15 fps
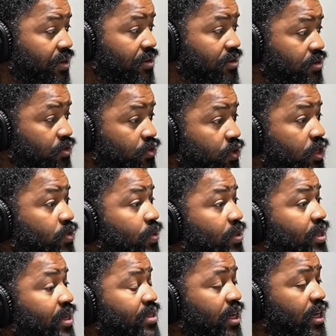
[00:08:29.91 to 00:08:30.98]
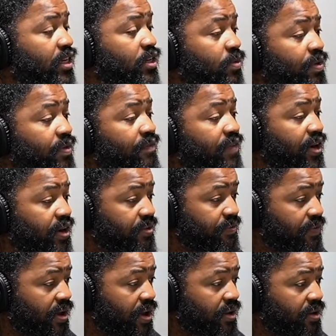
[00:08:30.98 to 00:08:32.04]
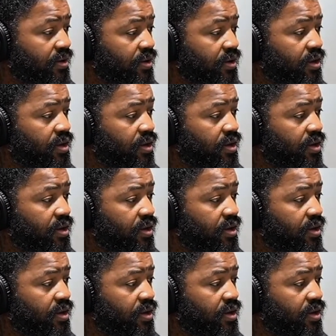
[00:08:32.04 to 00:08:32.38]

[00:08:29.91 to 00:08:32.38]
you trust what they tell you, but verify it.